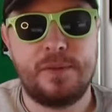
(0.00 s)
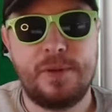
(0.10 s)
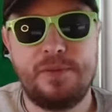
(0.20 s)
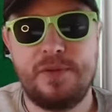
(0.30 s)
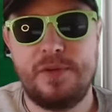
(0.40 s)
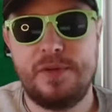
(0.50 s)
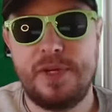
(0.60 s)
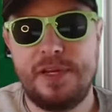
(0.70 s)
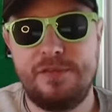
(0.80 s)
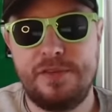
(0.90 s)
We're up to
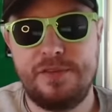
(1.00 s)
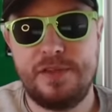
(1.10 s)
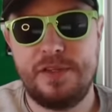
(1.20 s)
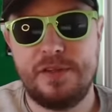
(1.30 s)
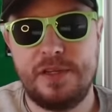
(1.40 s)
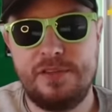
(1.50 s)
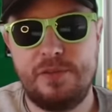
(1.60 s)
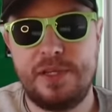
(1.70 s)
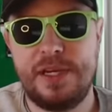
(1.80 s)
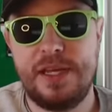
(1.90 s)
950. At
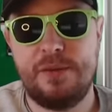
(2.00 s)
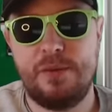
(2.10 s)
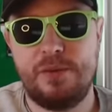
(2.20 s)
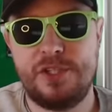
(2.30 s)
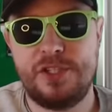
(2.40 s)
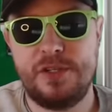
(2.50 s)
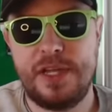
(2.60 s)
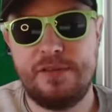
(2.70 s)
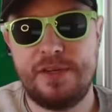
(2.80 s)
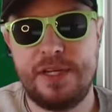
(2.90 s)
least we're going to... Well, we should
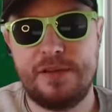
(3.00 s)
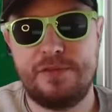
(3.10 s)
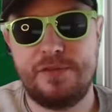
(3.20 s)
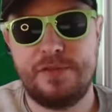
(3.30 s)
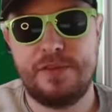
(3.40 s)
have enough.